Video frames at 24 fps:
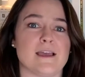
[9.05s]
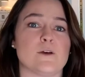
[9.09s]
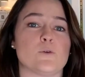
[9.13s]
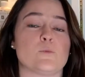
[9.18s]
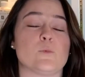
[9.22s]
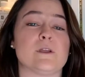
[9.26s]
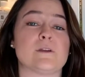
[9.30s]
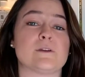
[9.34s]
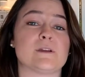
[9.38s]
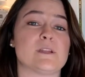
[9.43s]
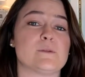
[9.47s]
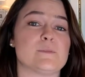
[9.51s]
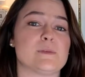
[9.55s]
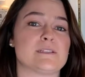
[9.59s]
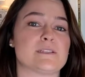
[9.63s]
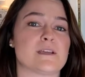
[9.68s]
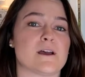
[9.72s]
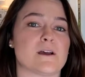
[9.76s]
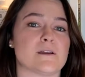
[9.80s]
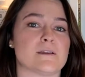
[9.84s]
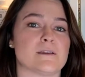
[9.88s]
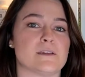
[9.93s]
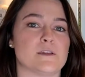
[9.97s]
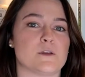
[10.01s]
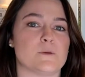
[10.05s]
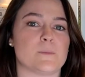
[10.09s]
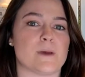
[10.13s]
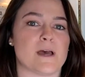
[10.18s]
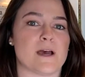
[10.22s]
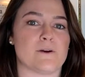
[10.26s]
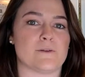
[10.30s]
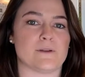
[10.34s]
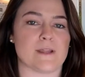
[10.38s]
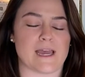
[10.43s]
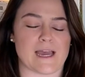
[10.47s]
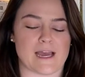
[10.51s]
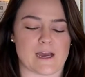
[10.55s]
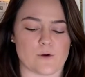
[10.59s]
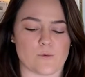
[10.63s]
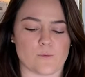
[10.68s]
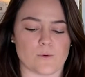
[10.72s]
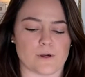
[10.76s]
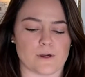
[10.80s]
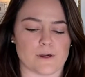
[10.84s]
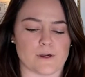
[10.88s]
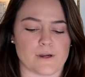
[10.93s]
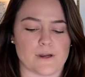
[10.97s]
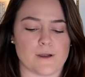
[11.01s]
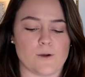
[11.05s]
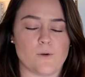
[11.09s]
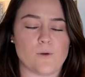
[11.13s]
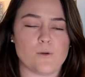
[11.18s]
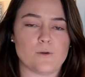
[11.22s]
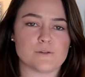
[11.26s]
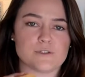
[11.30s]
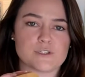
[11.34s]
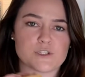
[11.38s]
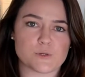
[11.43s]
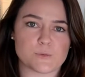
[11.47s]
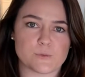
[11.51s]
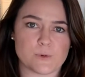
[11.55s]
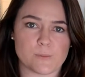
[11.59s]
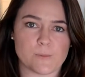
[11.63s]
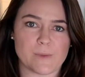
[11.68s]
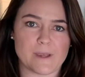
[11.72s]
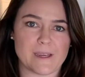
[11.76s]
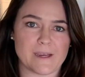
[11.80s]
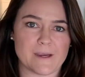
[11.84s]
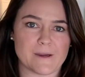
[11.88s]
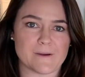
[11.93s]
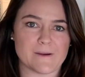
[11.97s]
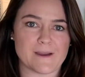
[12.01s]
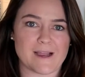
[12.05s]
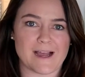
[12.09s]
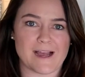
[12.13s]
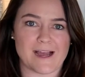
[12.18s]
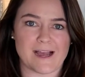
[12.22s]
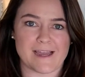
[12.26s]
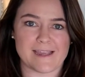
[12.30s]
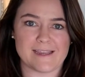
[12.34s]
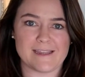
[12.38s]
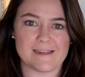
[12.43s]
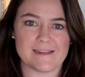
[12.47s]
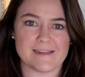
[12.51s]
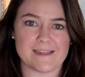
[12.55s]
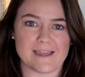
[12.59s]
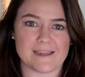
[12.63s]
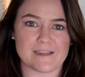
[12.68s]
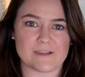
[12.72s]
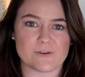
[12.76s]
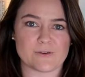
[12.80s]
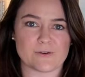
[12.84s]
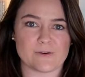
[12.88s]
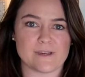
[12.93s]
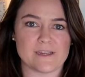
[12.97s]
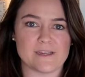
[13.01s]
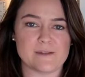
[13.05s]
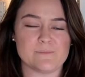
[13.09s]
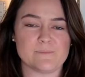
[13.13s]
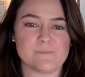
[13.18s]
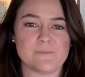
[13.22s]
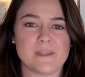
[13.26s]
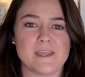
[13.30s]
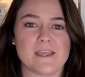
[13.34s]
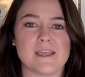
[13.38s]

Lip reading: We are going to be talking about our Ultra Repair Eye and Neck Cream.